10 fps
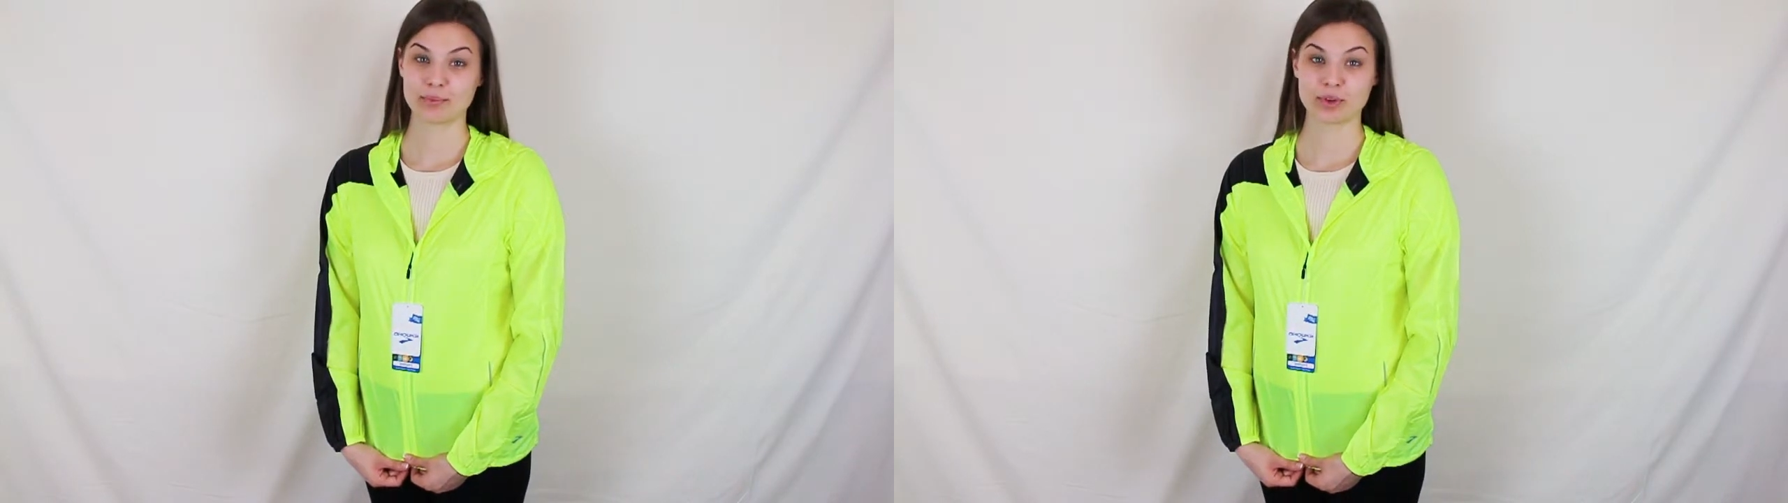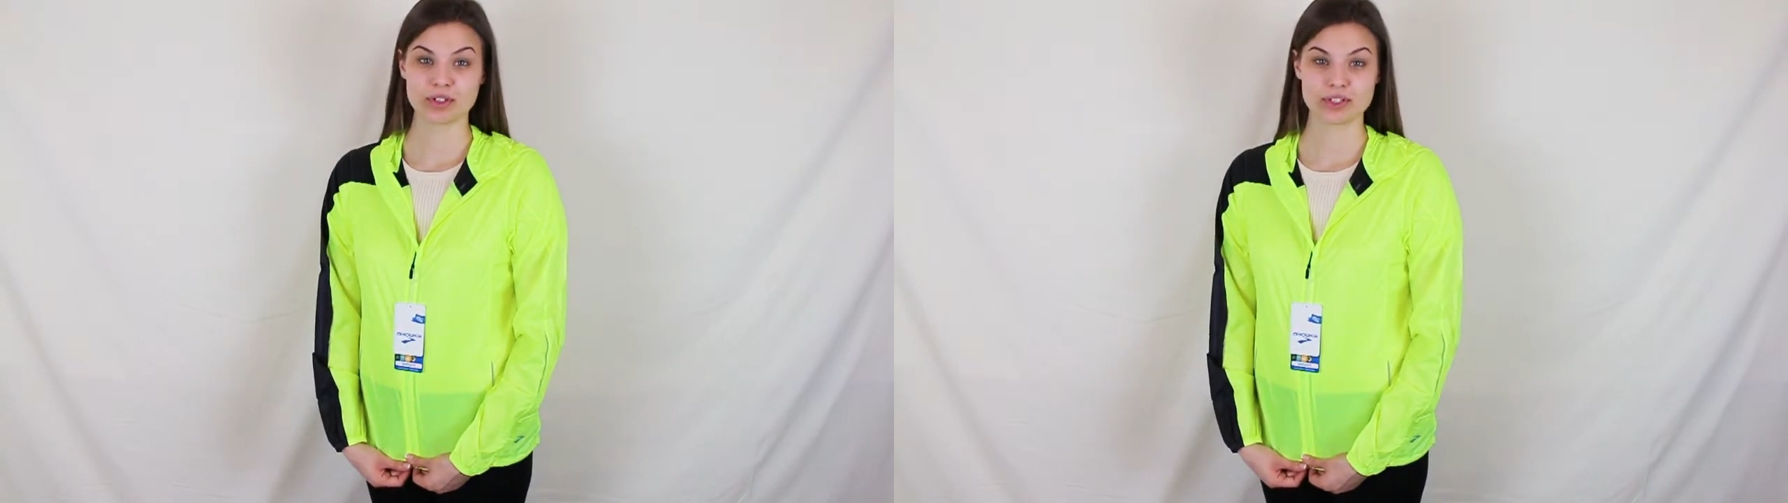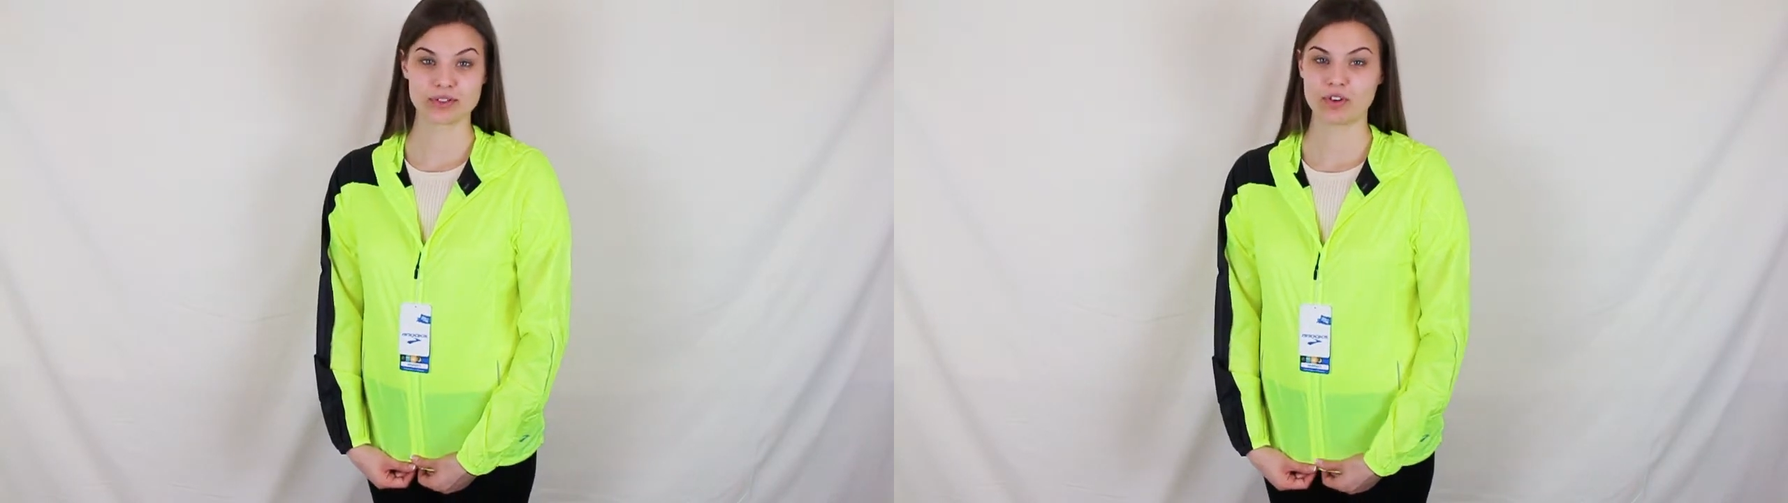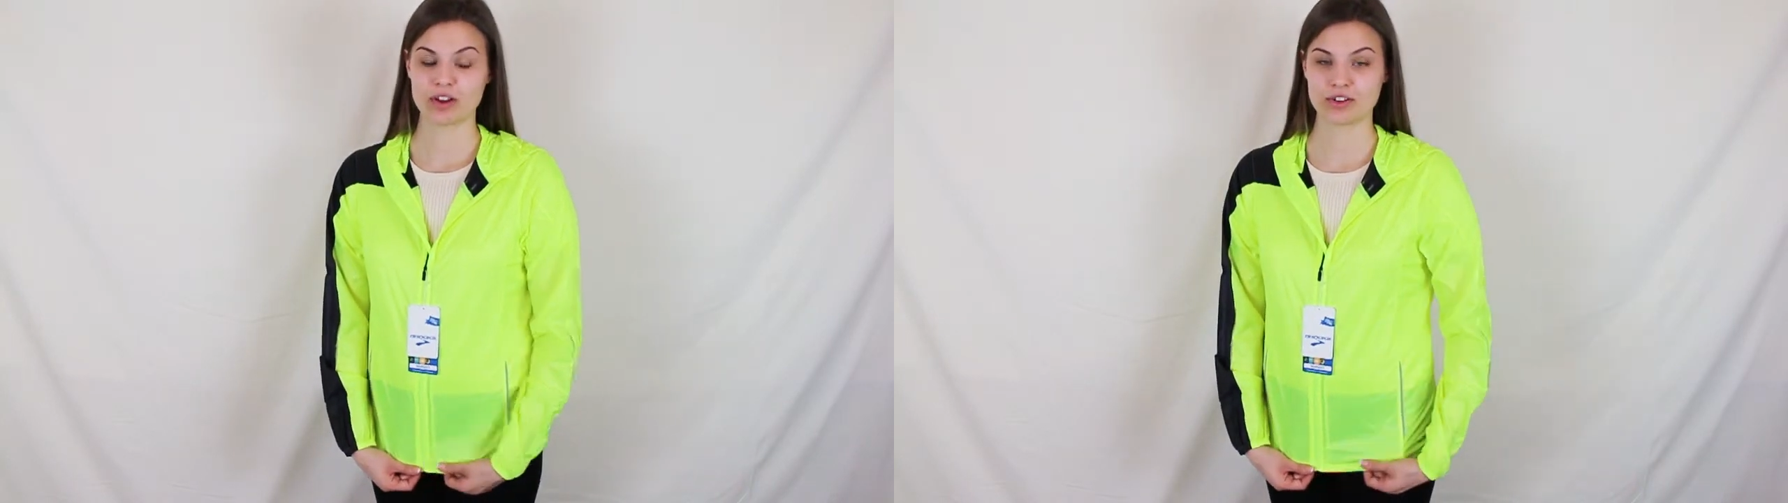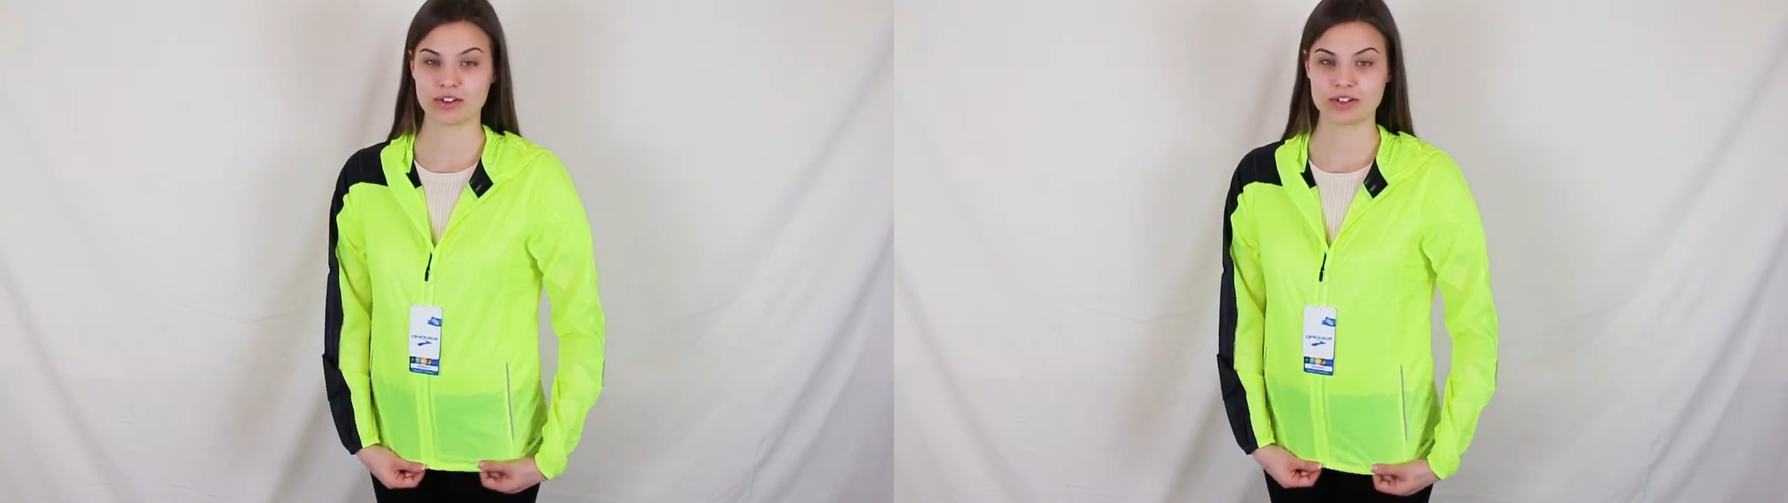Brooks
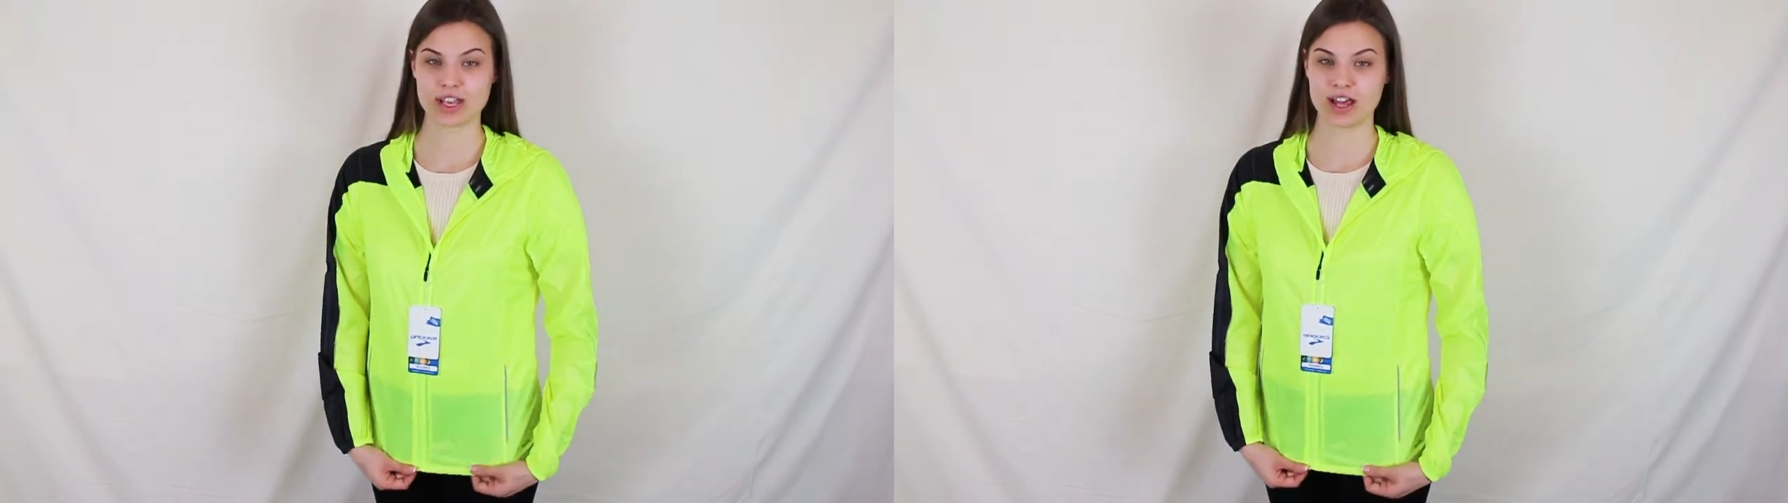Runners